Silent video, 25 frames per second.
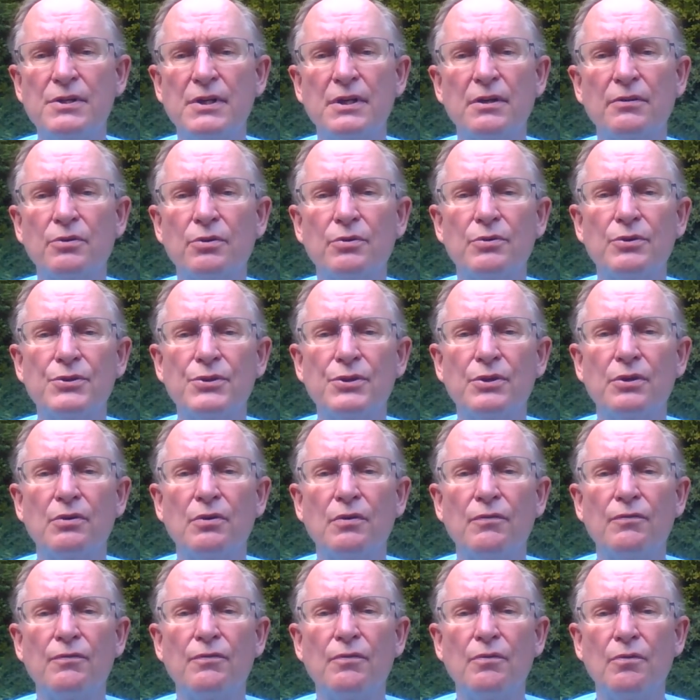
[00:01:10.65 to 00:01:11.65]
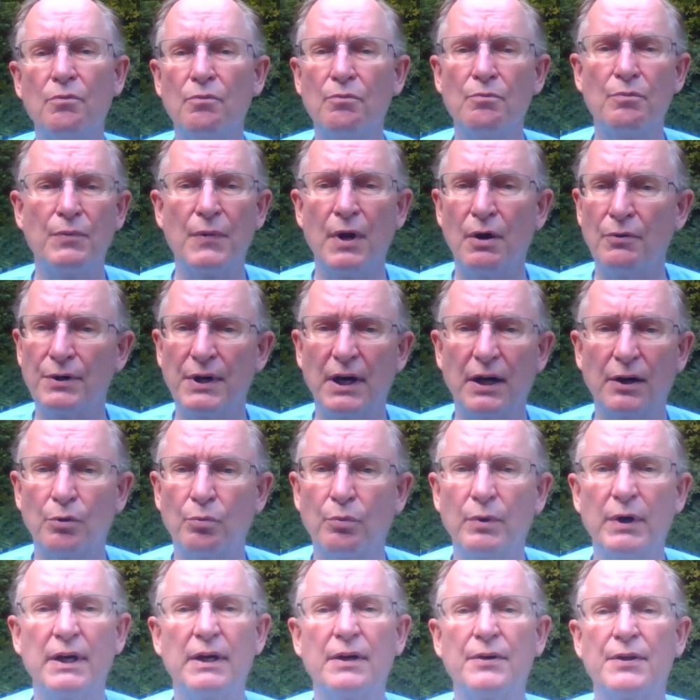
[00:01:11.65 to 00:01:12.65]
and of course you're no doubt
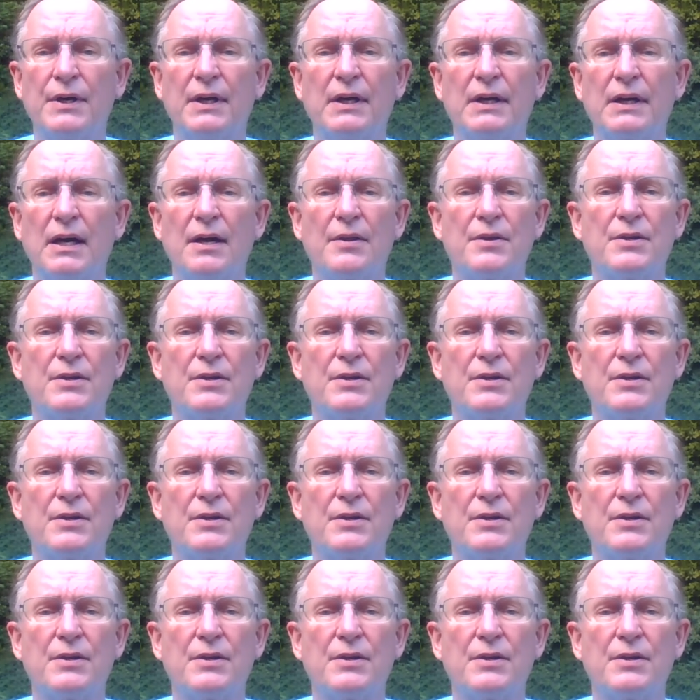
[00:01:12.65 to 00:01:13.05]
aware that